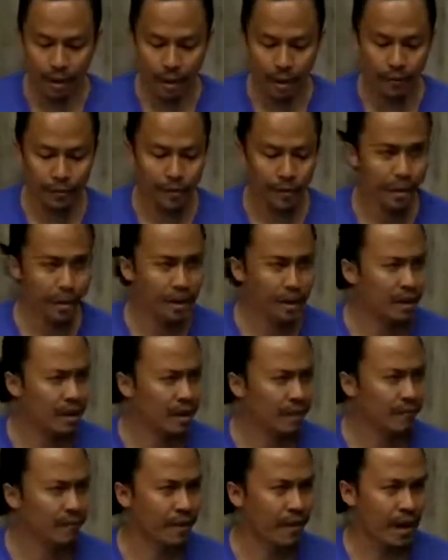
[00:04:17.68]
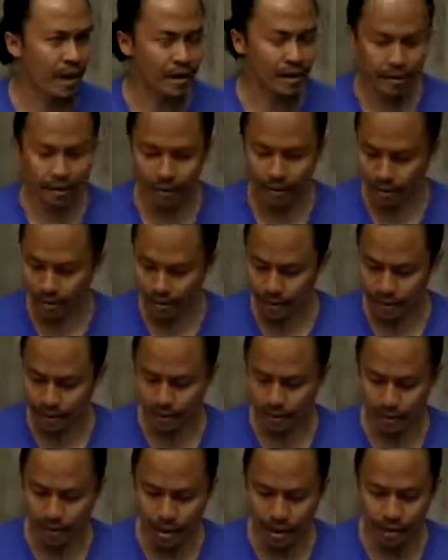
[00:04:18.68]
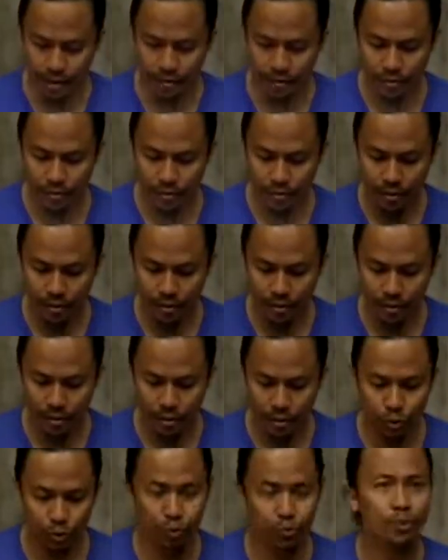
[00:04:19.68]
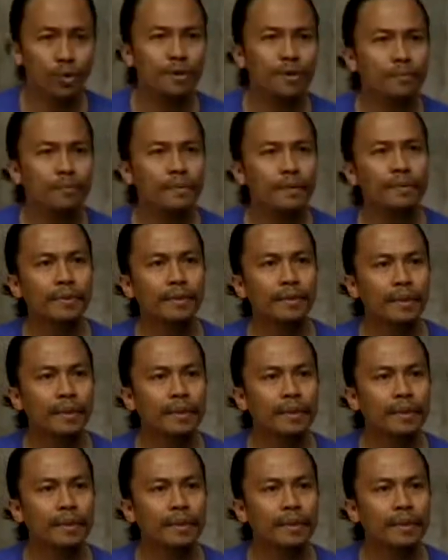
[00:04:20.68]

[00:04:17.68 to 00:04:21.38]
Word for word: Uh, we kind of had about uh, 200 people